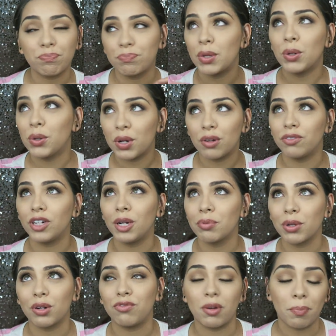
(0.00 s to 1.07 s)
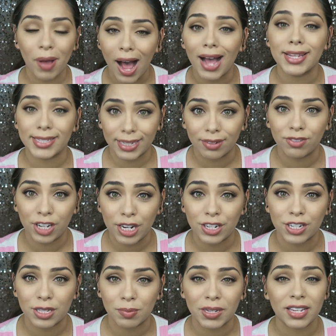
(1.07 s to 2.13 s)
beautiful, beautiful, positive
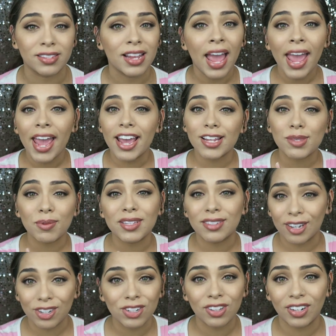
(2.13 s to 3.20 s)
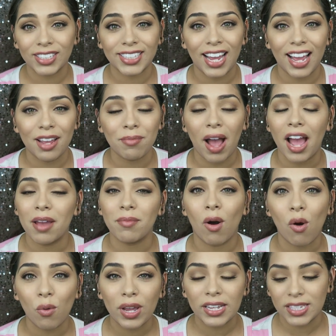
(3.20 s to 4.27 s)
changes because it's been such a long time. I'm
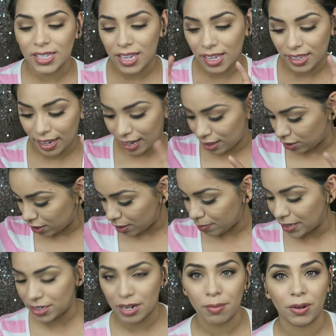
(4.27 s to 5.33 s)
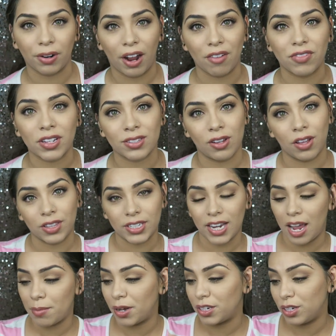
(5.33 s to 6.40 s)
always seeing, like, I look at my demographics all the
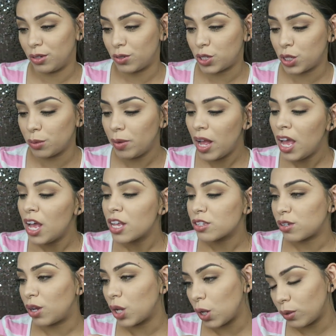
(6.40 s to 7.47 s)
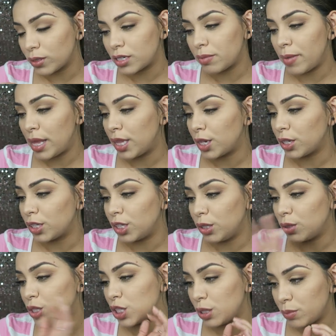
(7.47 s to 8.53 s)
time on YouTube. So I'll go into my little
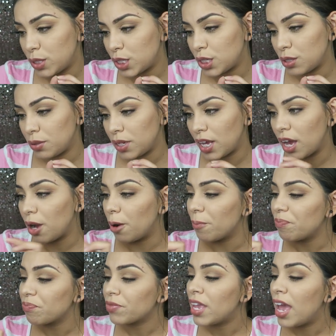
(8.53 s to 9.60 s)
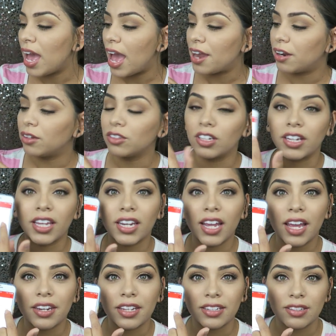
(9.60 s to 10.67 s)
YouTube studio and I'll look at it
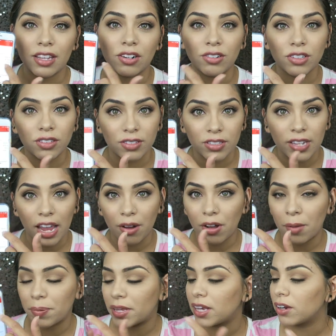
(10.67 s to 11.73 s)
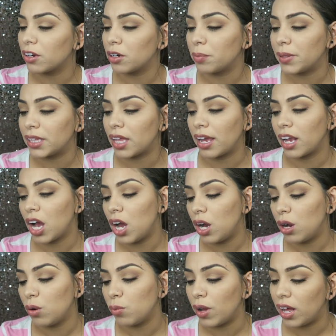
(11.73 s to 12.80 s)
and it, it'll say up here, it'll be like,
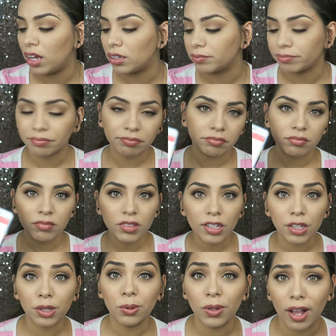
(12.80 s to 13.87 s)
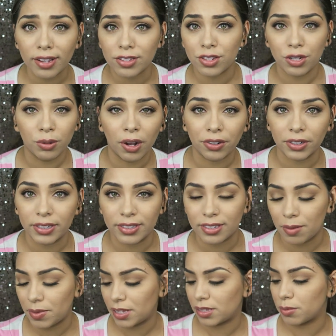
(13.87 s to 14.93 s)
oh, well, you lost 200 and
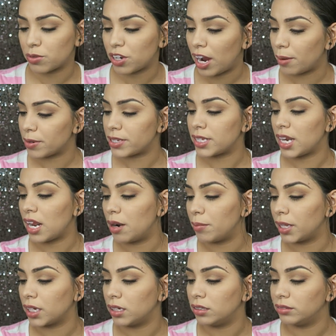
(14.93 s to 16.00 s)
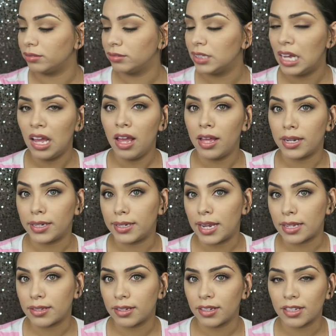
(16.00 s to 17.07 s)
something subscribers today. I'm like, oh,
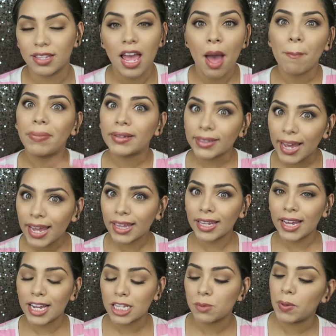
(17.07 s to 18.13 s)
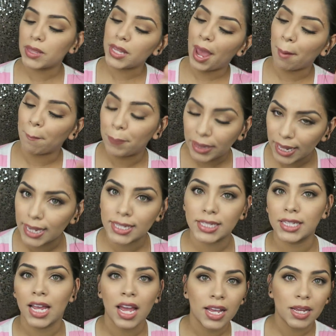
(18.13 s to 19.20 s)
that's it. But lately it's been like plus
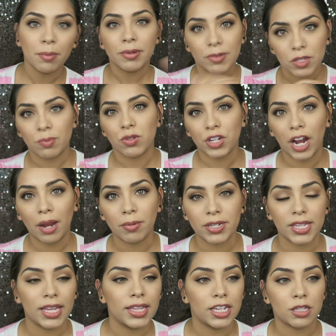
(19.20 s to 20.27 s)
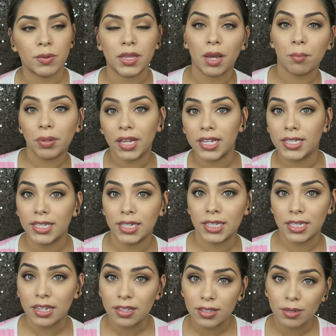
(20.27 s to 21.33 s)
subscribers. Lately it's been like plus
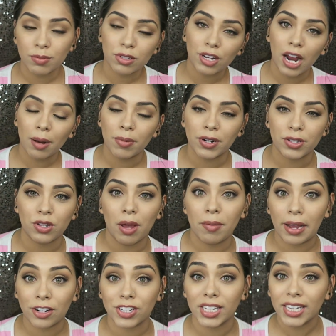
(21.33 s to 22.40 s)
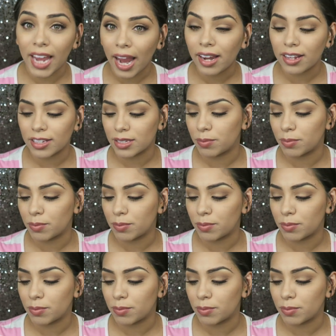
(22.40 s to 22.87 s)
16 subscribers, so I'm actually gaining